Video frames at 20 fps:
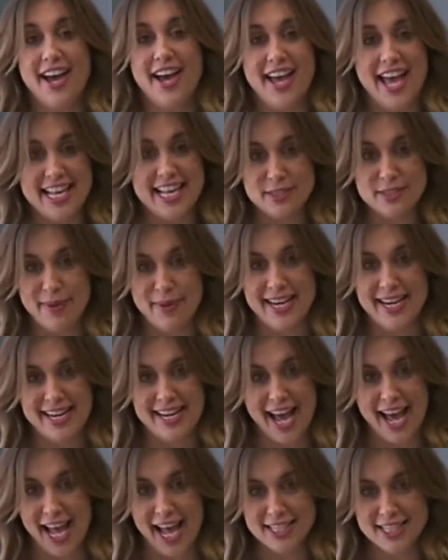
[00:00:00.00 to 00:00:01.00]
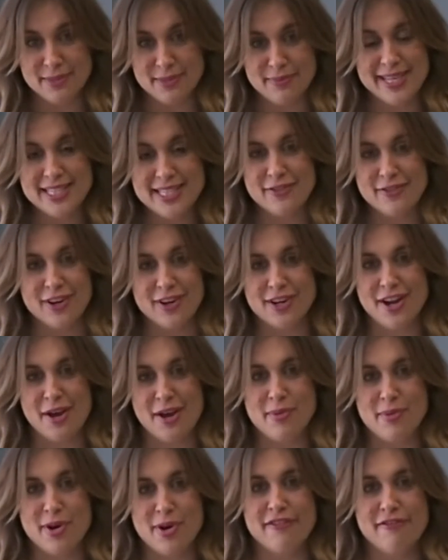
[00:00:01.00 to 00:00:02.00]
has been in hospice for a
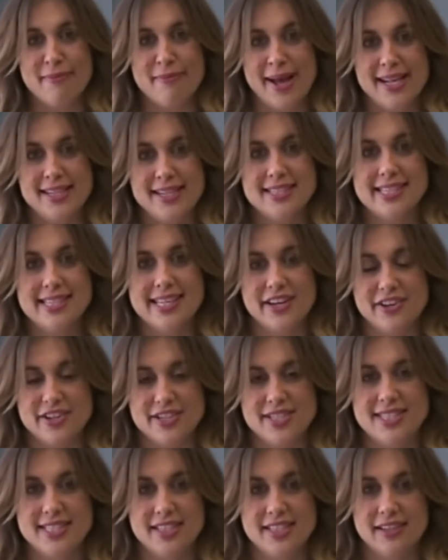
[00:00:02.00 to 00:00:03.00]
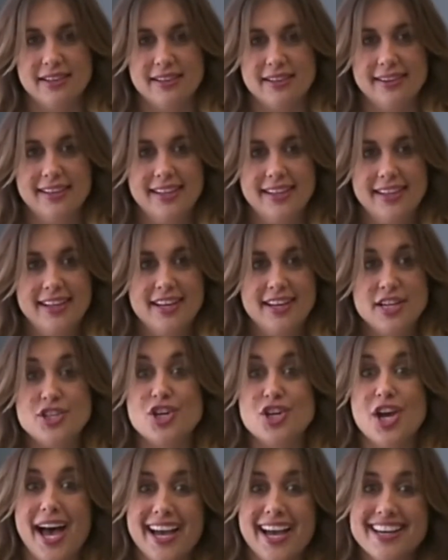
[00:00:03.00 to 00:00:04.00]
number of months and are still
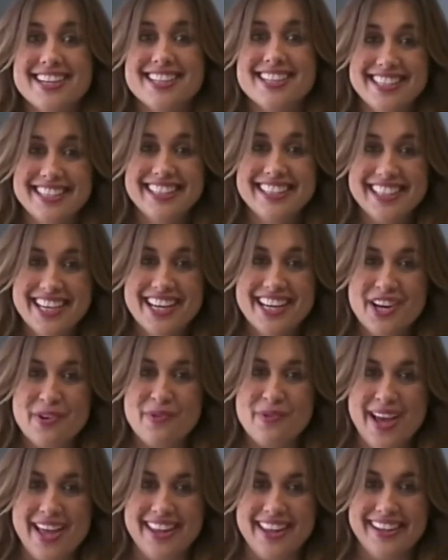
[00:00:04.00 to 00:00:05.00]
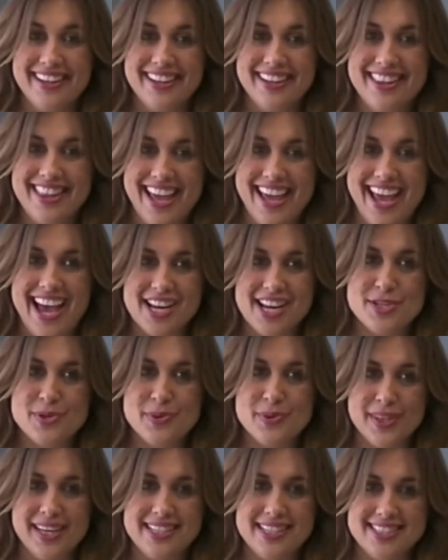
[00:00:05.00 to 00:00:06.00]
shocked when they
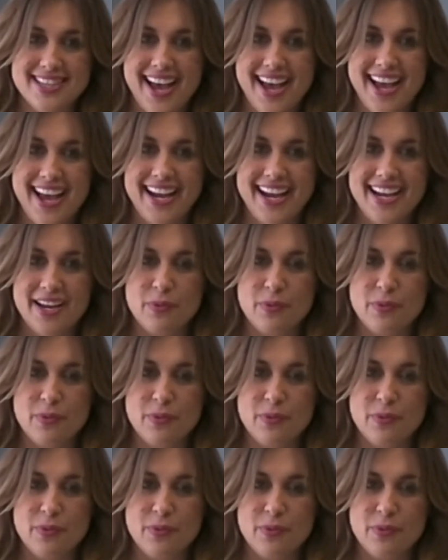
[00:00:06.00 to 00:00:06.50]
actually die.